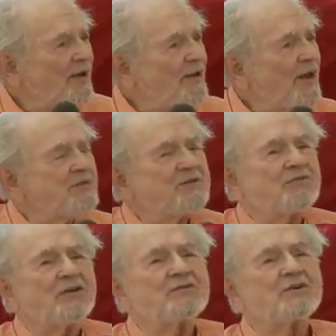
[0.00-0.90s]
Lots
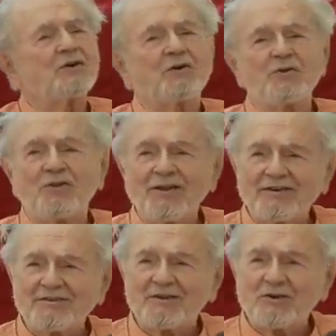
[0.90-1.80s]
of things are good
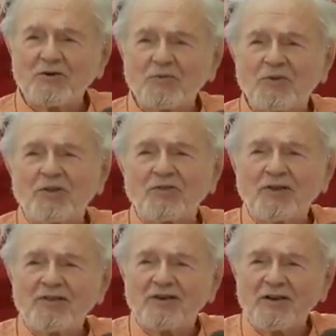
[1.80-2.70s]
things to do, but the
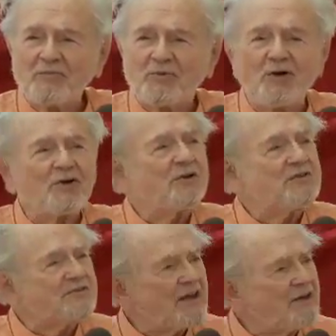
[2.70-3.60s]
thing that he brought
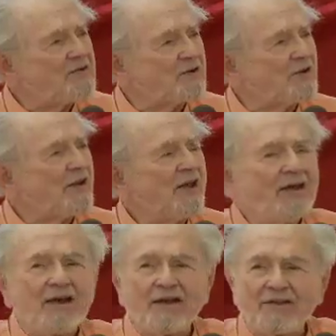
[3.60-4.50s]
is central,
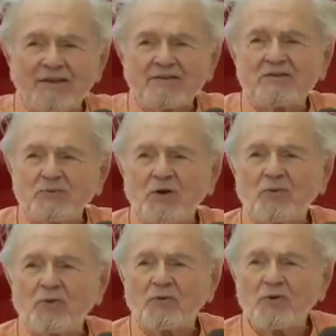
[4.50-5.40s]
and this is
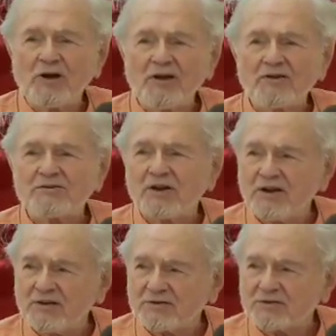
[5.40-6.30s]
what will really
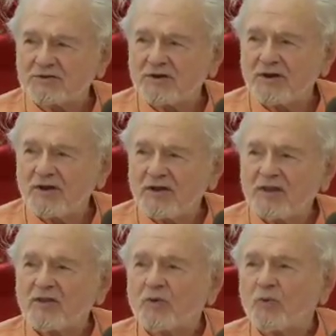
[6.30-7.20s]
change
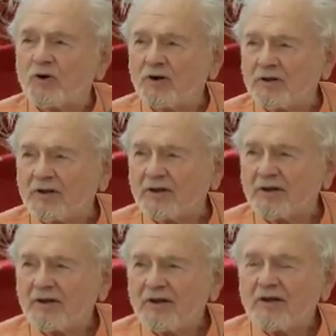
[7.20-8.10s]
the world.
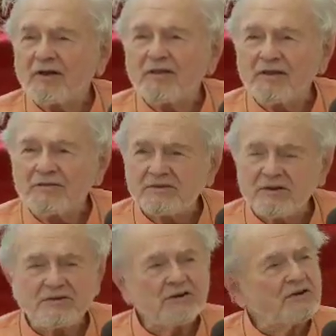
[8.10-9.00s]
This
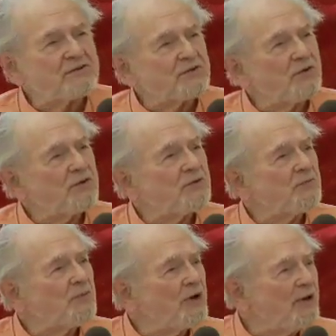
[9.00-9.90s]
teaching is going to
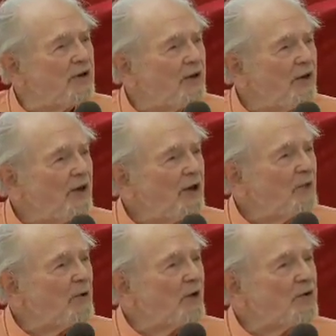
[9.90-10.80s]
bring
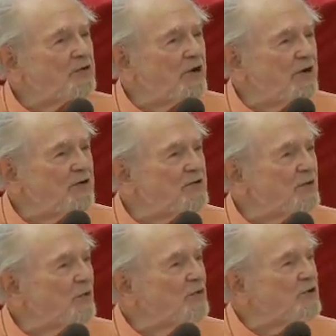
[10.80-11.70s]
about a change
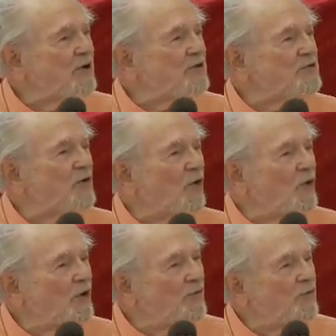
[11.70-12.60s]
that will change
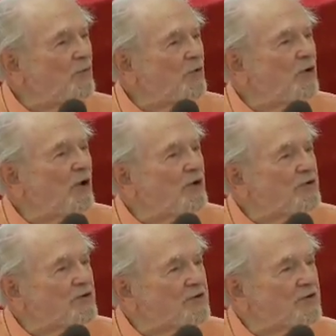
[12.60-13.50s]
all of human
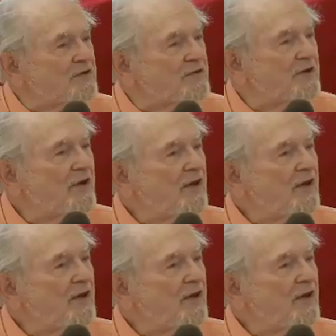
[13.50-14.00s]
consciousness.